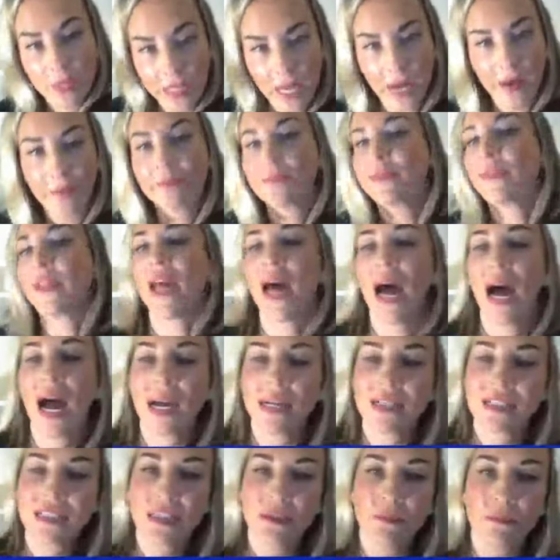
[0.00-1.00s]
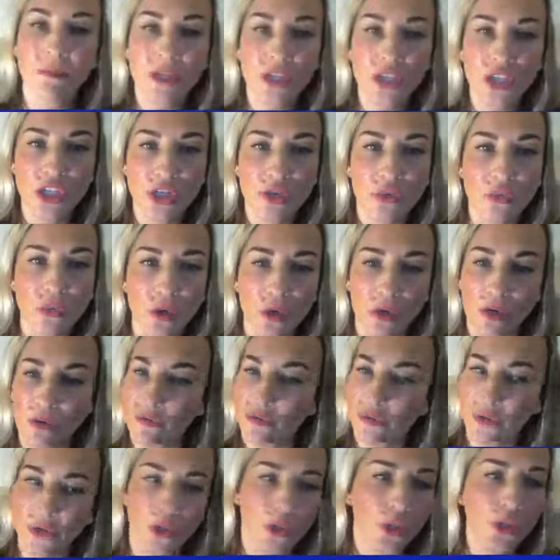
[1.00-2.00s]
Yeah, I see mission work
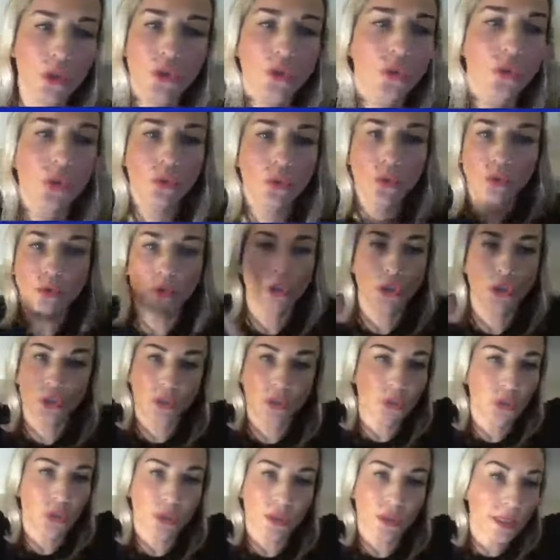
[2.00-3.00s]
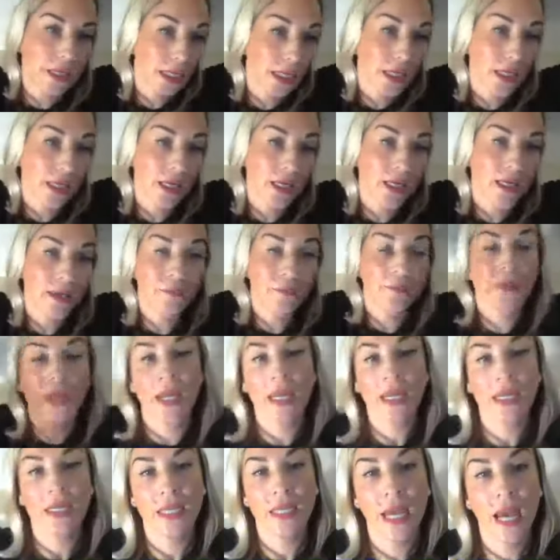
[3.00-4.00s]
for you, Julie.
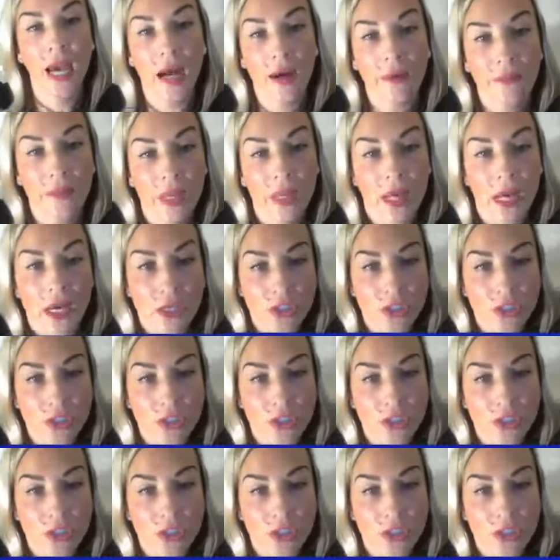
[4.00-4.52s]
Yeah.